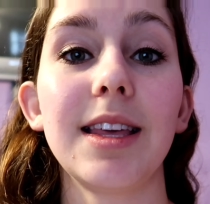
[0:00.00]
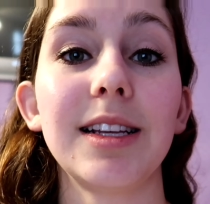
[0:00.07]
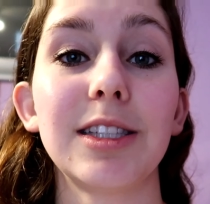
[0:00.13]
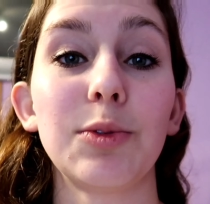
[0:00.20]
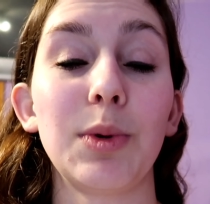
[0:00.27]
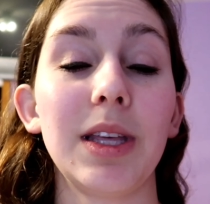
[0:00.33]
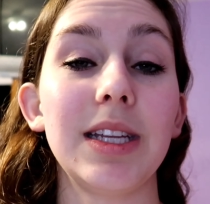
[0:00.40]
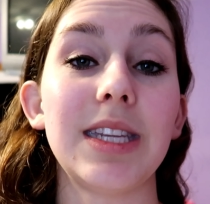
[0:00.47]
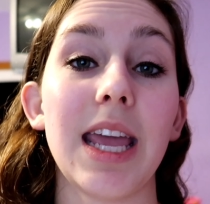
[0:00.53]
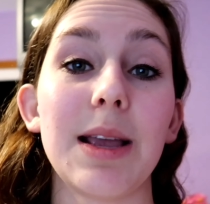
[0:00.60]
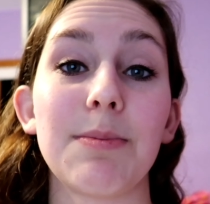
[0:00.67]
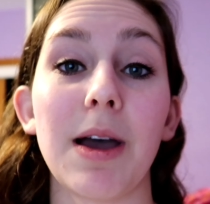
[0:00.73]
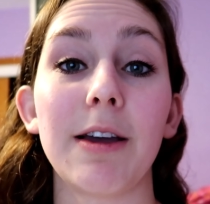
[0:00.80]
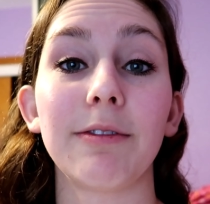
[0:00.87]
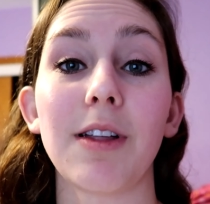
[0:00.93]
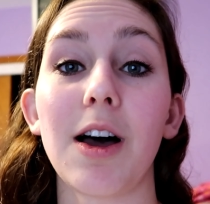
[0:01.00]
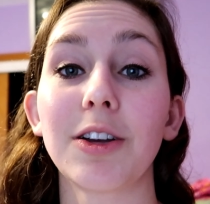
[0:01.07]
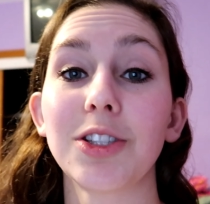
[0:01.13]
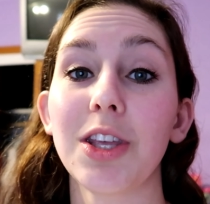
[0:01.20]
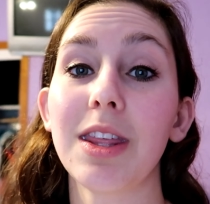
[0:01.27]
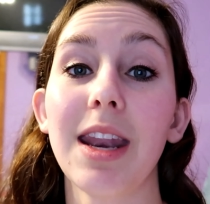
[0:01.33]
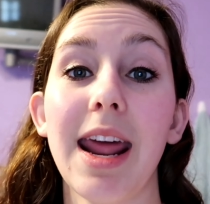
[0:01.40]
things to really take my
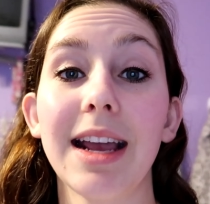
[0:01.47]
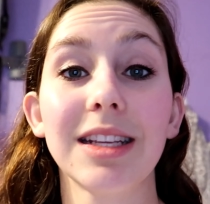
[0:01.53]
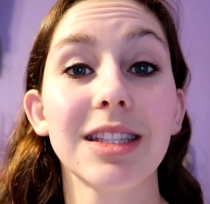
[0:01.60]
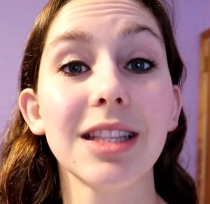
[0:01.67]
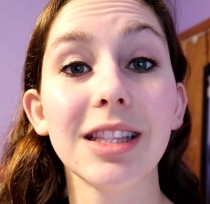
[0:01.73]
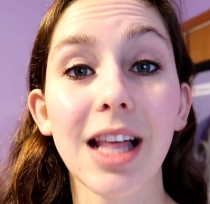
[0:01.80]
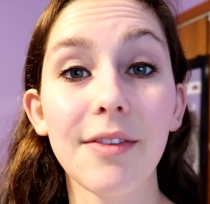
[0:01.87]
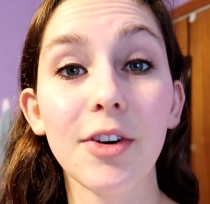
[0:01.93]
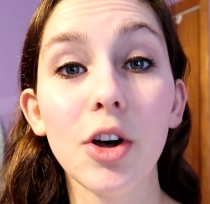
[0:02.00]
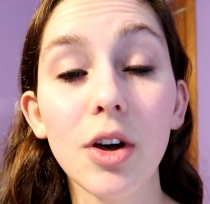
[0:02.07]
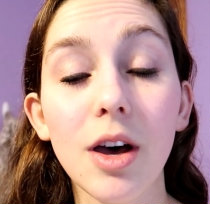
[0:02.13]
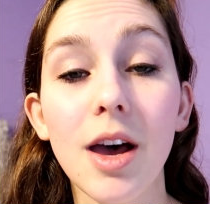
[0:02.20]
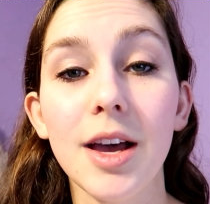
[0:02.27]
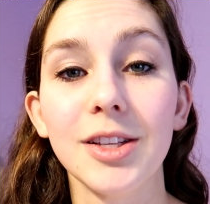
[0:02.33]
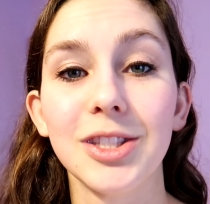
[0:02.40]
vlog to the next level.